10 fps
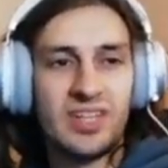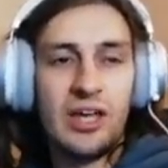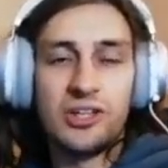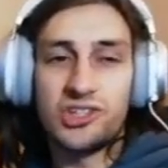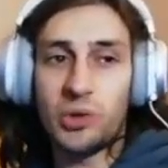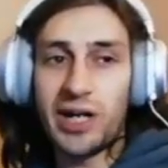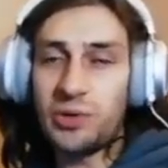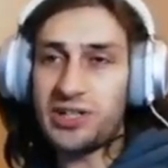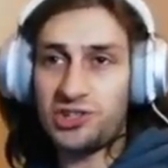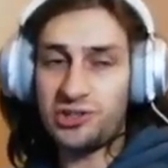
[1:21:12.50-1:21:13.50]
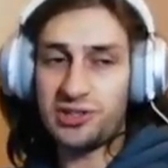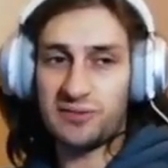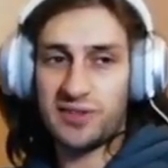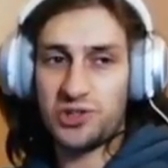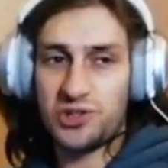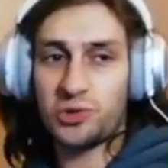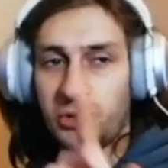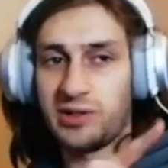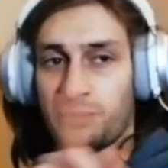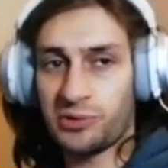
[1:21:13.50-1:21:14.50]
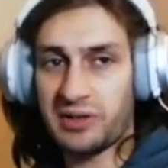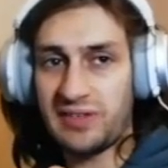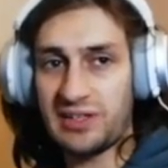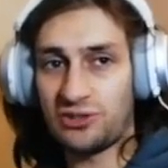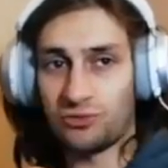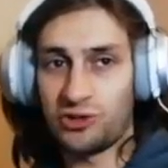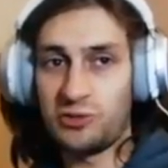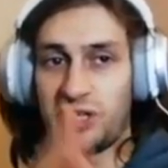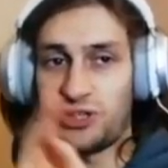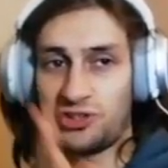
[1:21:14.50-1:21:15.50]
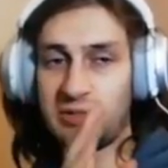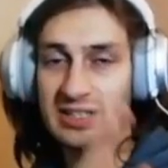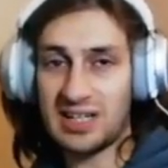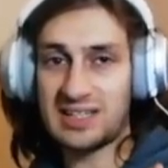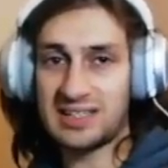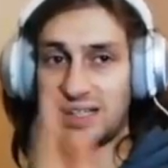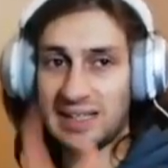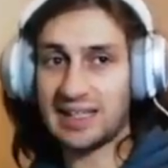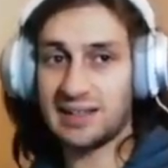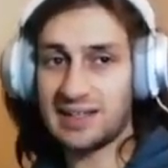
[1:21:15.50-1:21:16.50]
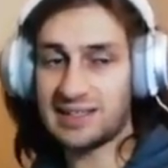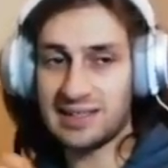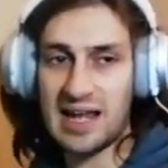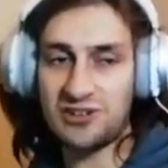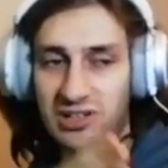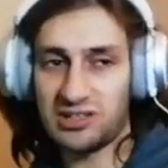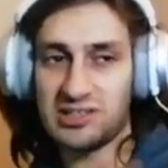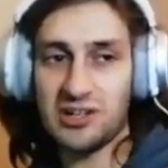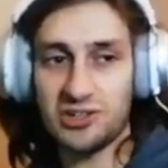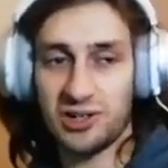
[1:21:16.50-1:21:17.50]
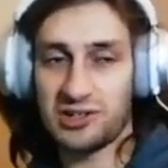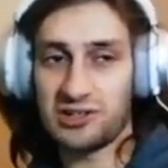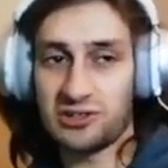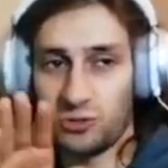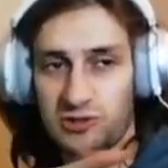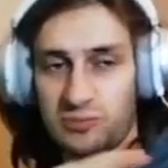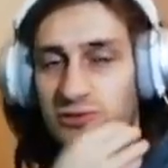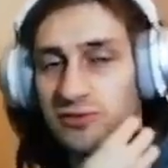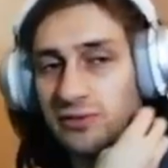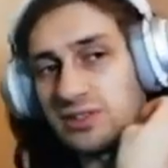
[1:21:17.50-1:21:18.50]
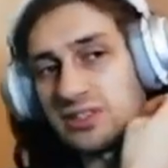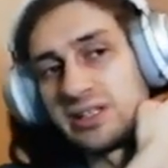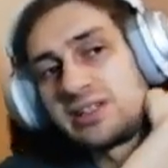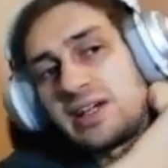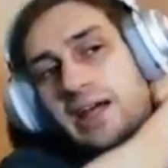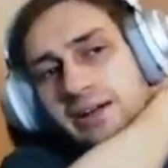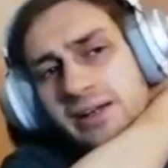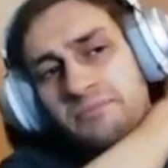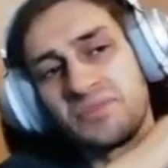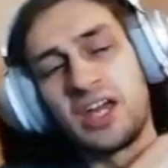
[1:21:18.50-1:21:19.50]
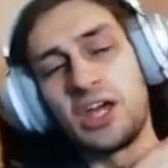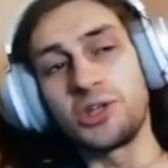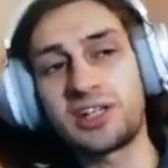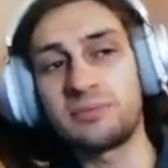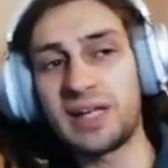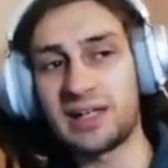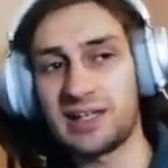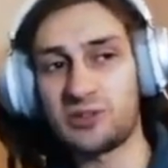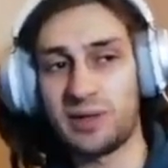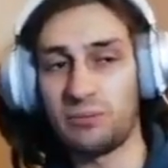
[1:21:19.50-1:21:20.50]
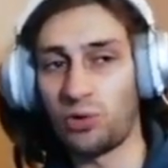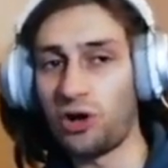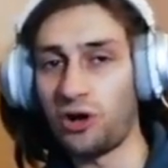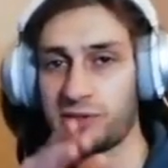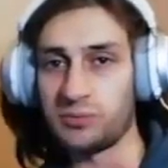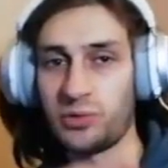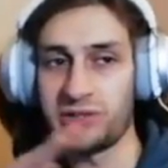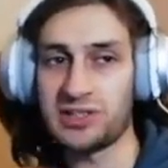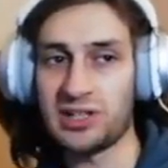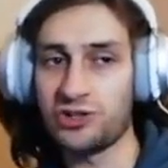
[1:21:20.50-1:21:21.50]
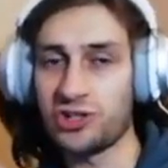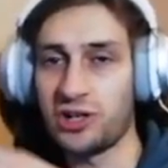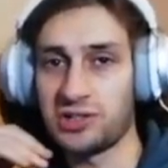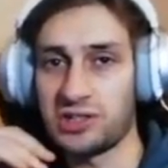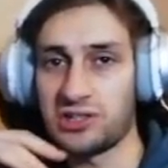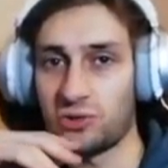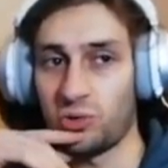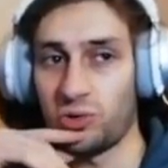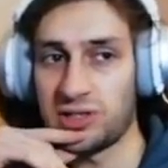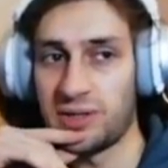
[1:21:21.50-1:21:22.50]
So I always use the visual cue in the previous room. As soon as I see Link, I slash and then start charging the sword to move over to this area. You can be a little bit more optimal and start charging the sword